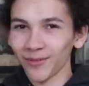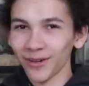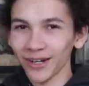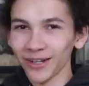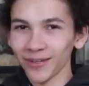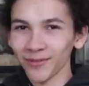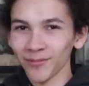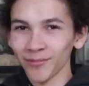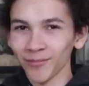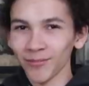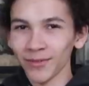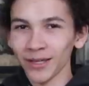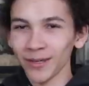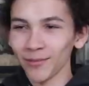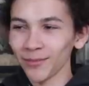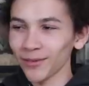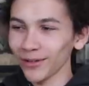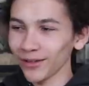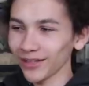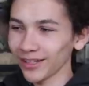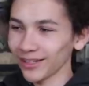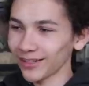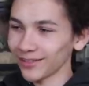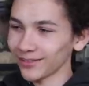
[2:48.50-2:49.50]
and around
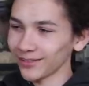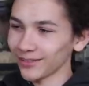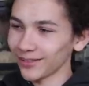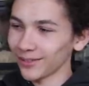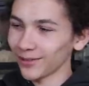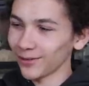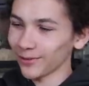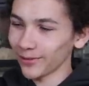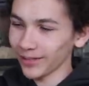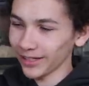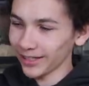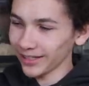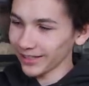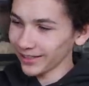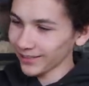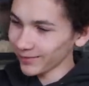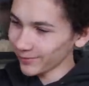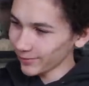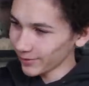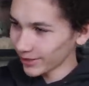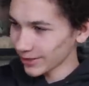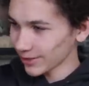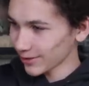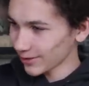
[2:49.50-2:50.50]
people. I don't know why.
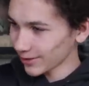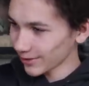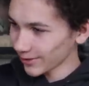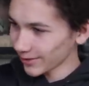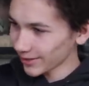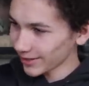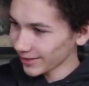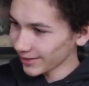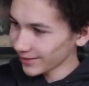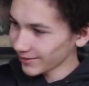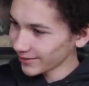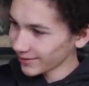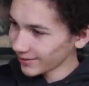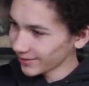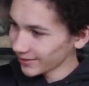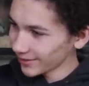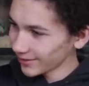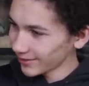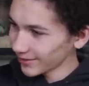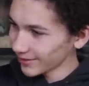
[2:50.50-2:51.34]
What is wrong with you?